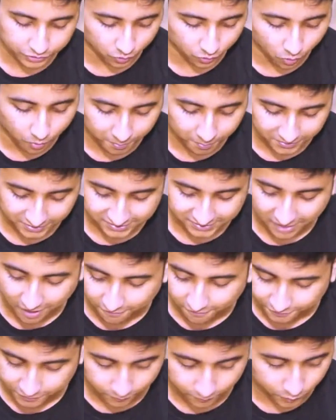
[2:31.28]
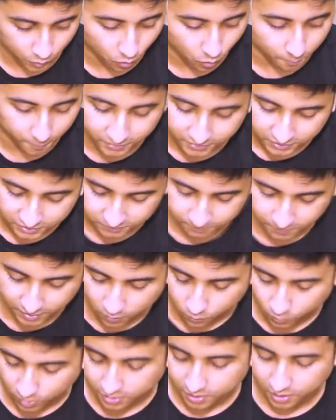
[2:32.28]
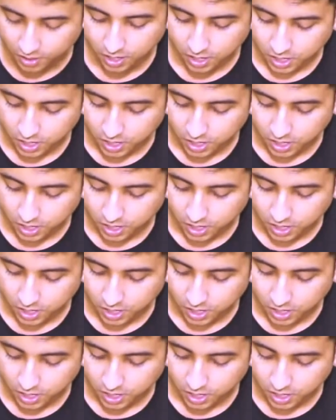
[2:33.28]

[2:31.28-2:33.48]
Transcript: to open this after we open this big one.